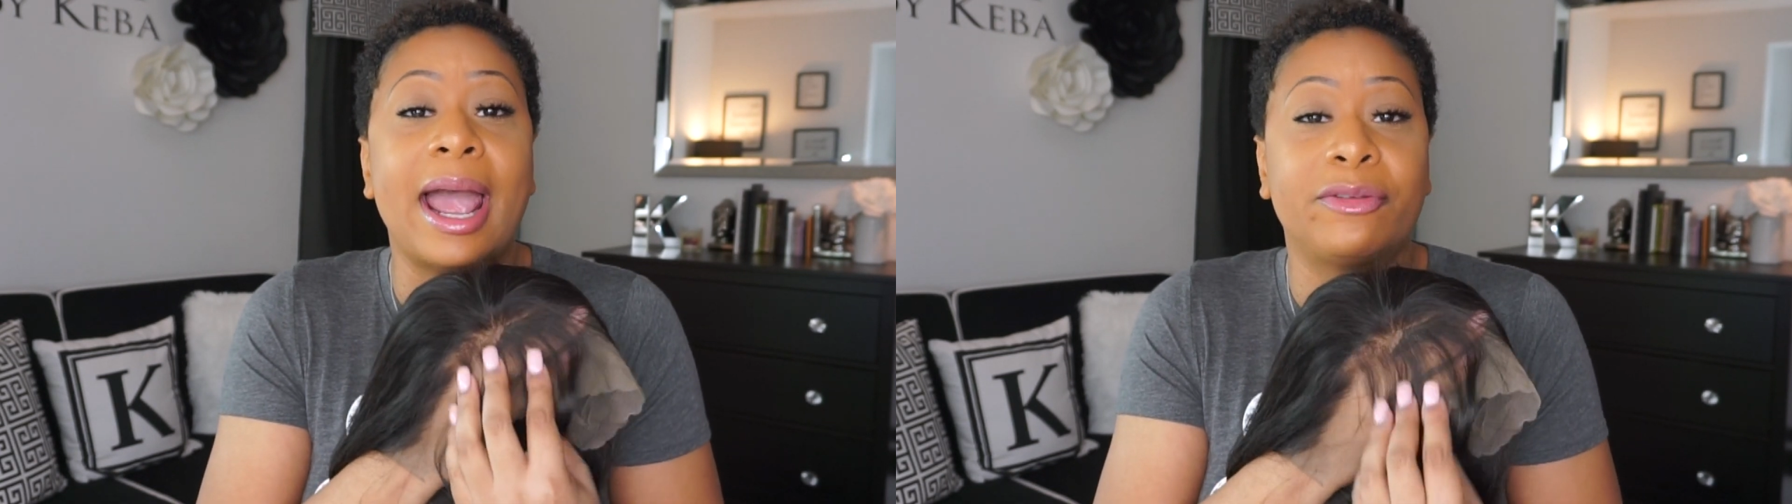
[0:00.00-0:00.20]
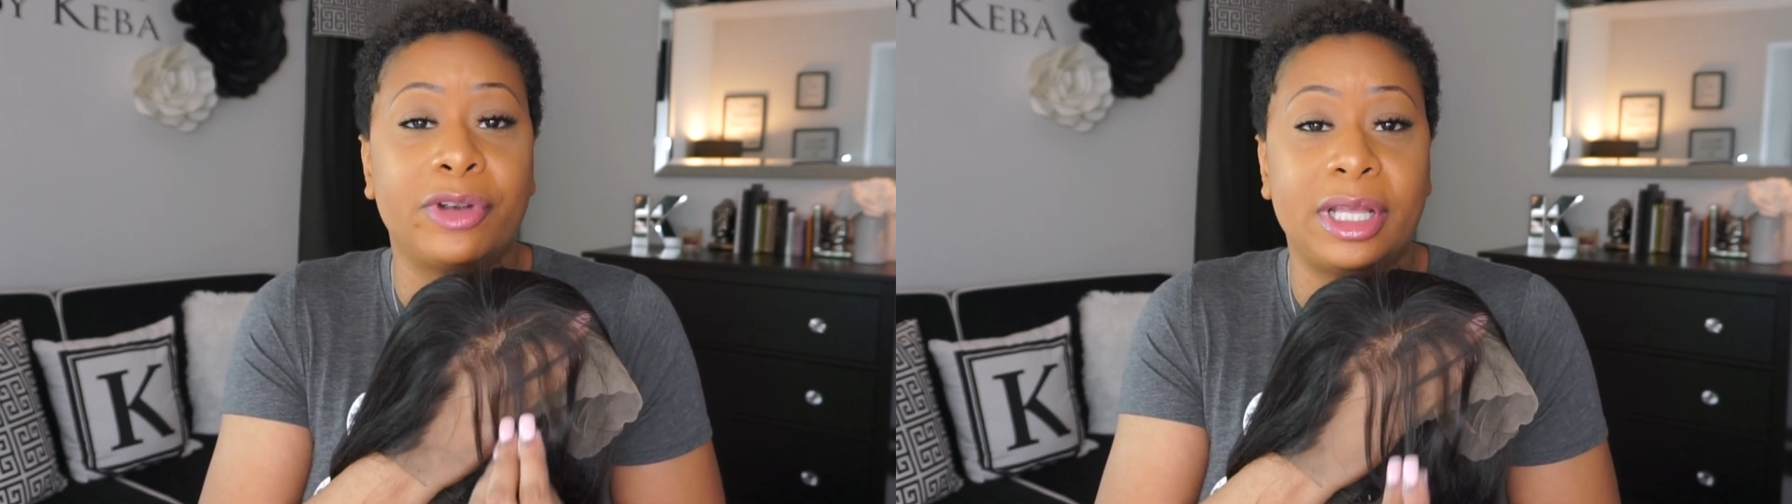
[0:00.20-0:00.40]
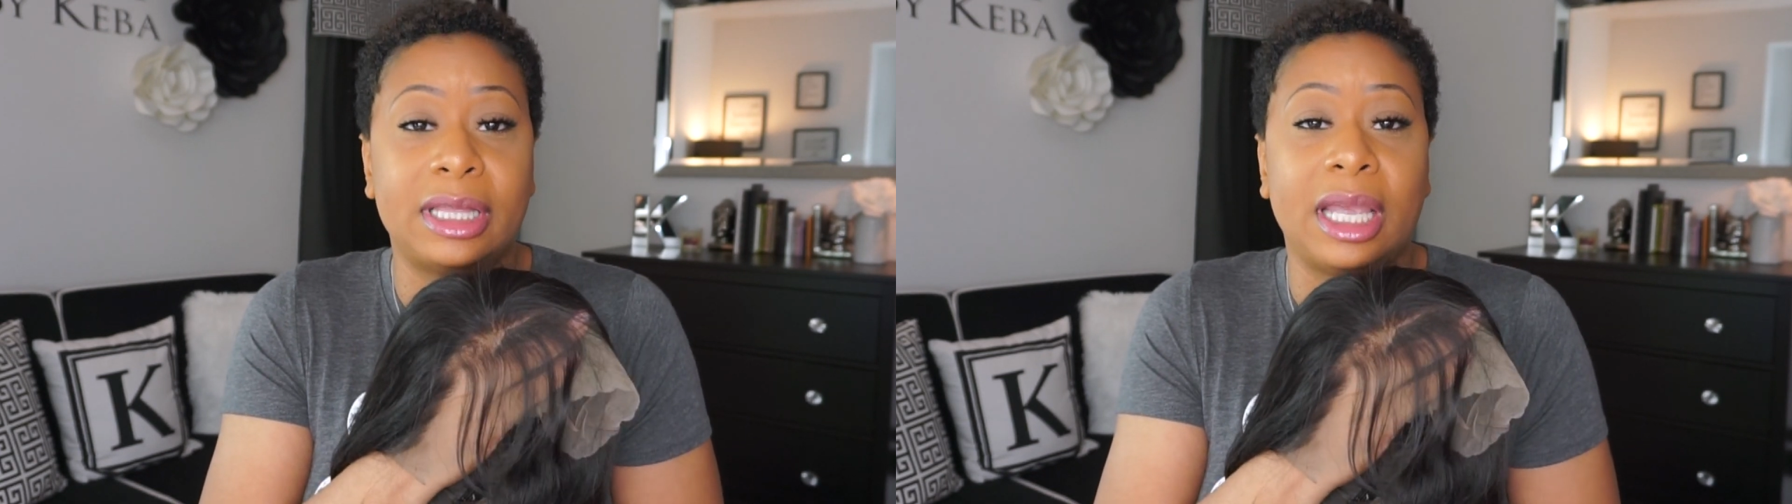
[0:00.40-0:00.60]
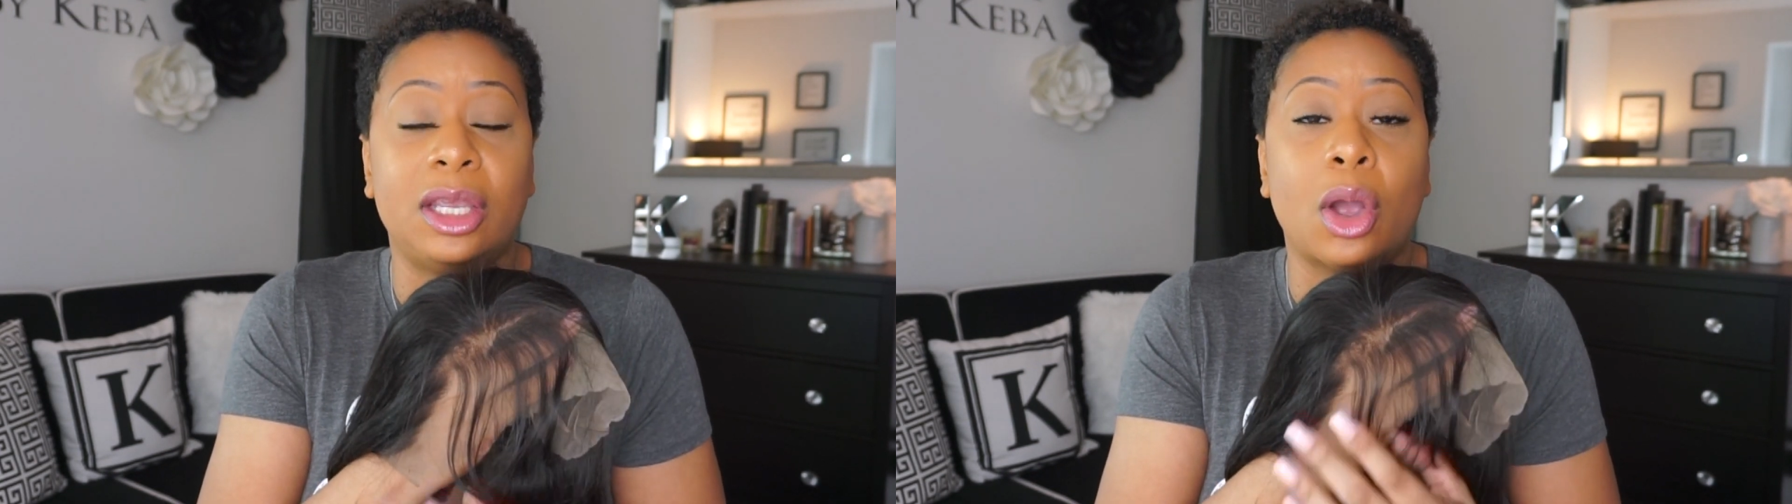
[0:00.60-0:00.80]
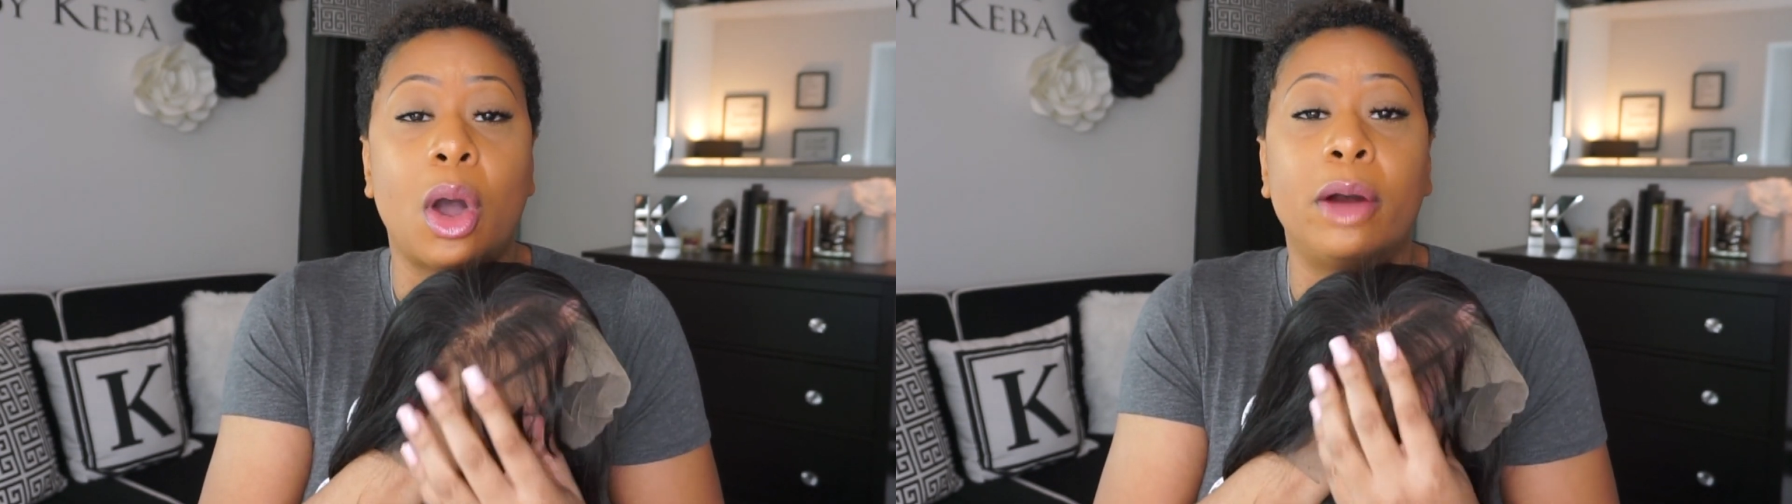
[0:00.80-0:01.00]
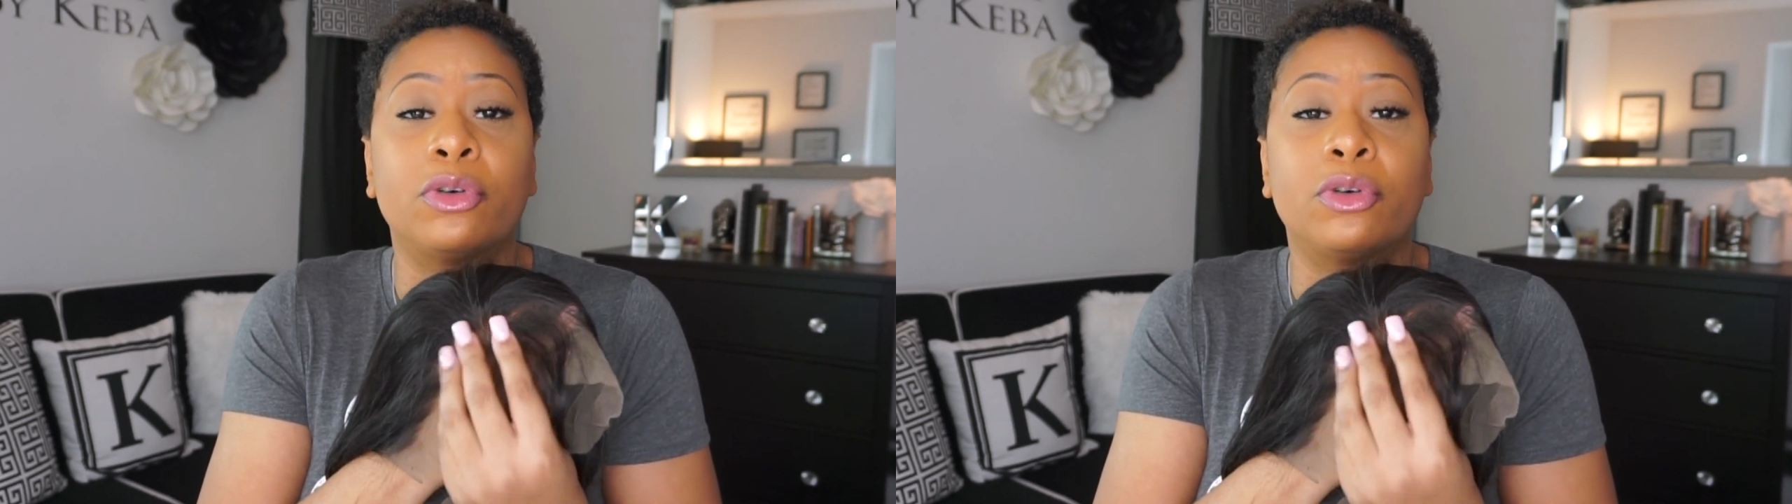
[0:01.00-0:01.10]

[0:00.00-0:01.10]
everything, y'all.